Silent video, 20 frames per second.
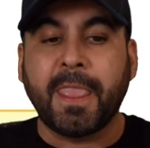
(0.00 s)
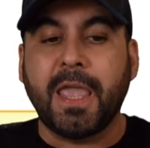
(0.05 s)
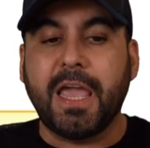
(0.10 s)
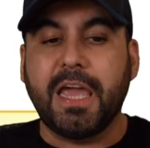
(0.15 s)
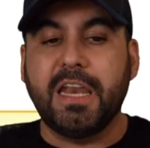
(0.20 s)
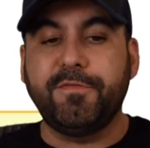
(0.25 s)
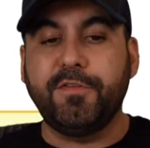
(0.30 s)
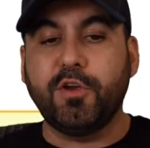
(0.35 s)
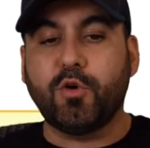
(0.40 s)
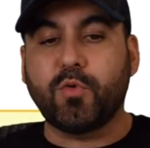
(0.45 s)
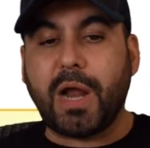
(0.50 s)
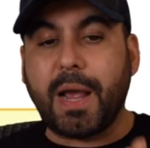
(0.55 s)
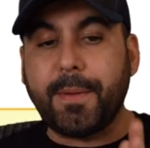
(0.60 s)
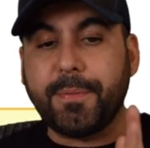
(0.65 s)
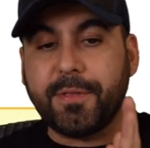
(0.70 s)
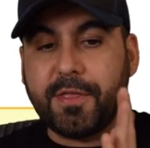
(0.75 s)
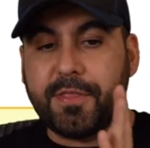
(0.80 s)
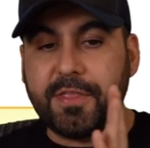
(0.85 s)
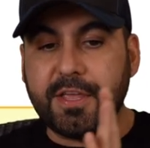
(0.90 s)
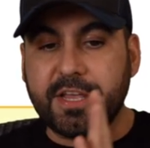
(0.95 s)
And if you
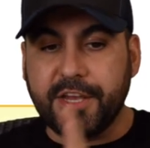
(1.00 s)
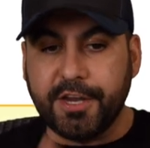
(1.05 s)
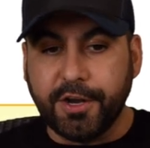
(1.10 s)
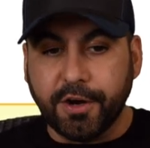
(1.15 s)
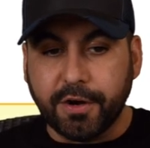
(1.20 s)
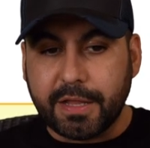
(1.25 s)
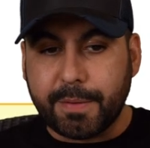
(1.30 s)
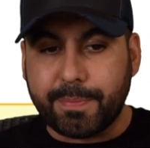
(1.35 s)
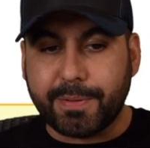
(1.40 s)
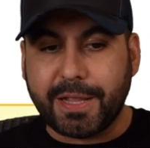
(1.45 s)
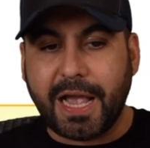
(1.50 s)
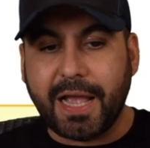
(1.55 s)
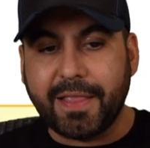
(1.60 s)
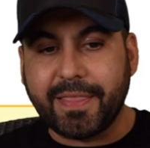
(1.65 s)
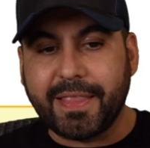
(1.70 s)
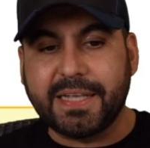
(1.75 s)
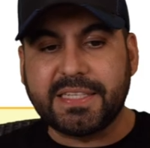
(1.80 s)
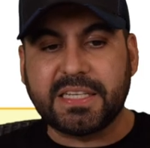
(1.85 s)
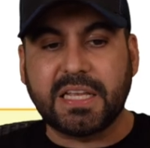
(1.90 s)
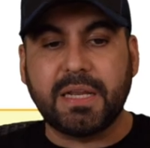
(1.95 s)
grab the yearly plan,
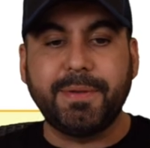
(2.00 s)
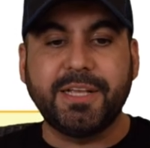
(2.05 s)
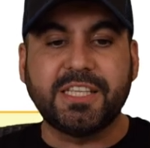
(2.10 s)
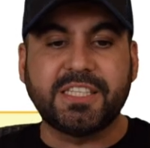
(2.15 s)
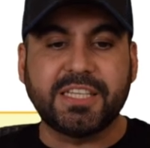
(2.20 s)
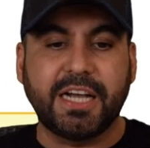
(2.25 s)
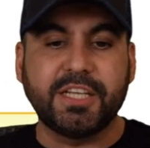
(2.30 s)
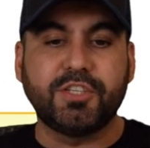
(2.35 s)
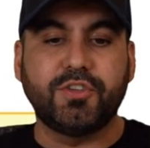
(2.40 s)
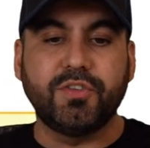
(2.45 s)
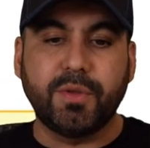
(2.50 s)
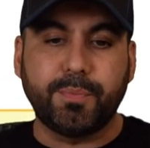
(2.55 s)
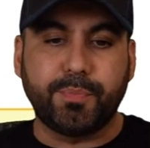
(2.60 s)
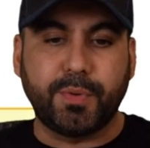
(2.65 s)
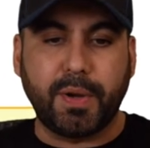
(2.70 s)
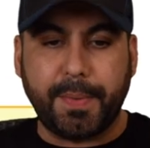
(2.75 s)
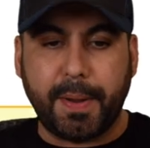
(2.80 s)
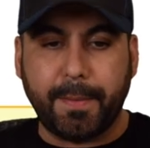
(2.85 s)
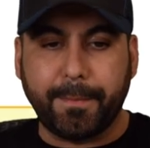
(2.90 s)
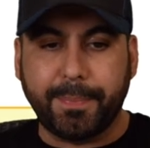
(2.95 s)
that's going to be tied to the
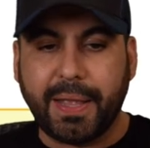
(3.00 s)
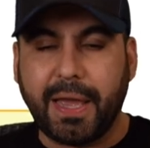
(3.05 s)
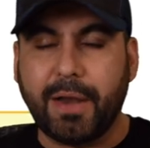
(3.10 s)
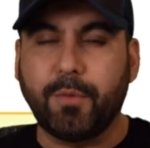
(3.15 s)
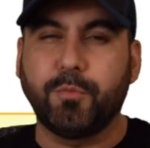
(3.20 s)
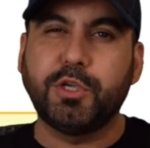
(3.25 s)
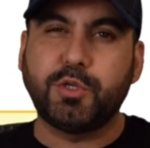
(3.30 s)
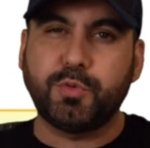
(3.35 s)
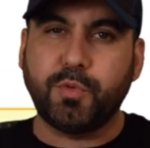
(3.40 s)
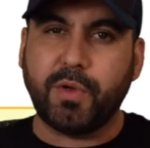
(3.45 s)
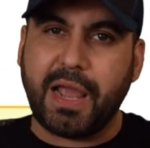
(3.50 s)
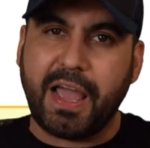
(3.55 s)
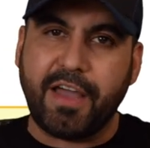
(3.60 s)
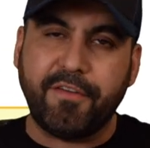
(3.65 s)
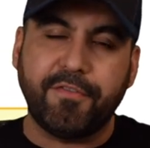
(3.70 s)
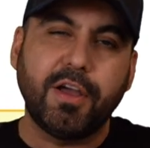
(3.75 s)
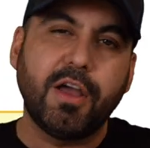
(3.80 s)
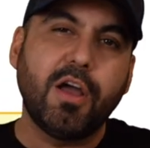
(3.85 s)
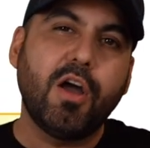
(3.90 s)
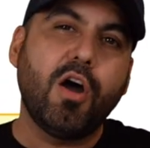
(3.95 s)
premium plan, which would
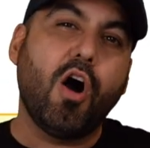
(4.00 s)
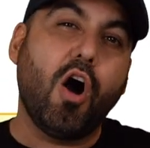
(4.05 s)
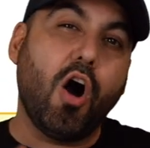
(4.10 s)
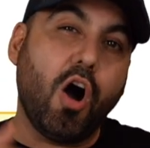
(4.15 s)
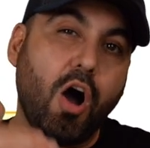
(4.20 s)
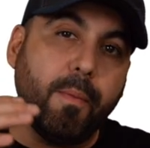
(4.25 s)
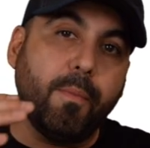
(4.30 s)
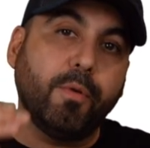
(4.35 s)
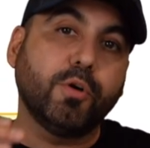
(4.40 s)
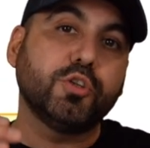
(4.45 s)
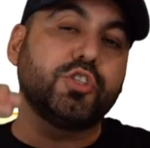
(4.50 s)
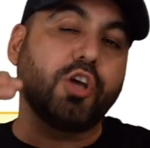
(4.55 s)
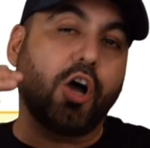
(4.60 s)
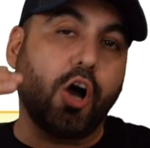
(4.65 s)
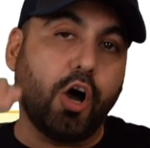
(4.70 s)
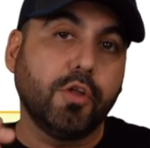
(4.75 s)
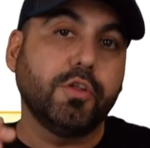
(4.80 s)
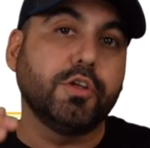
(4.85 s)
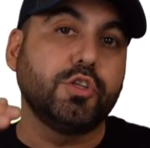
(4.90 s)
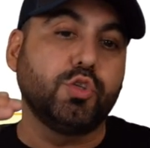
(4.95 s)
have almost
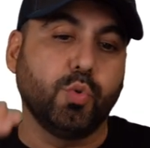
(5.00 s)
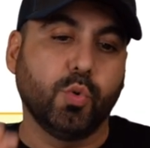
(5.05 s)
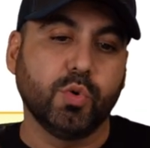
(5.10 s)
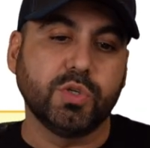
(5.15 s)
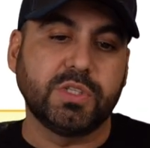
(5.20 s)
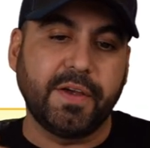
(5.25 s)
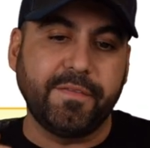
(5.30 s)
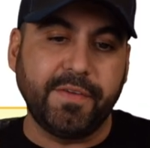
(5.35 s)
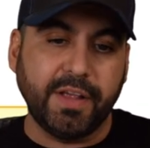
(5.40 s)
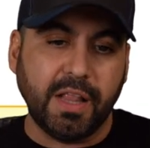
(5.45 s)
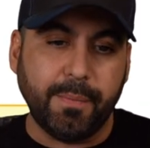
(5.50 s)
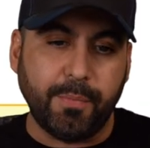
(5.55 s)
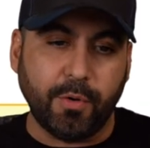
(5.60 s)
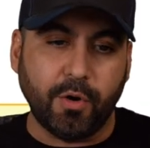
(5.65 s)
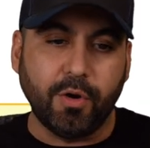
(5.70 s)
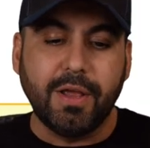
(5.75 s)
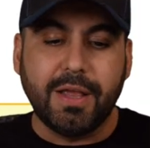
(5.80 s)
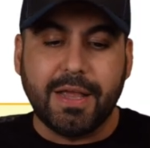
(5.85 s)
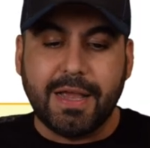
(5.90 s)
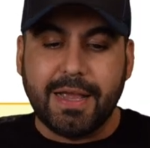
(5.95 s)
all the tools
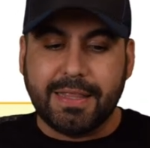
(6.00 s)
available.